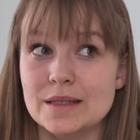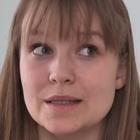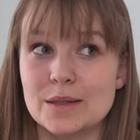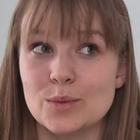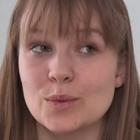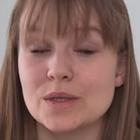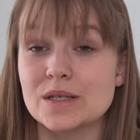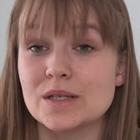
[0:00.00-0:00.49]
It
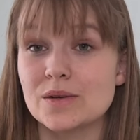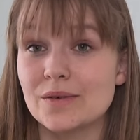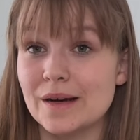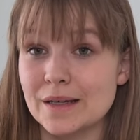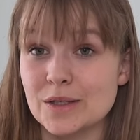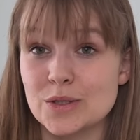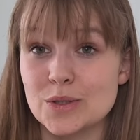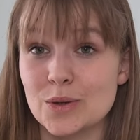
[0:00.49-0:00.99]
was a
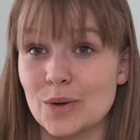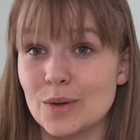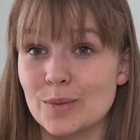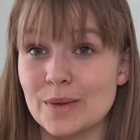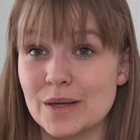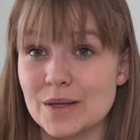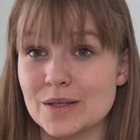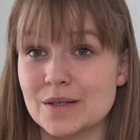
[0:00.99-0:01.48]
great shawl
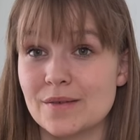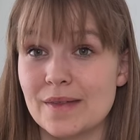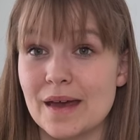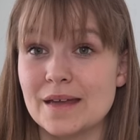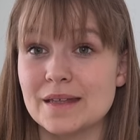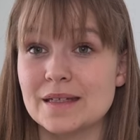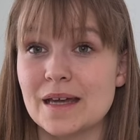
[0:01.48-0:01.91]
because of that.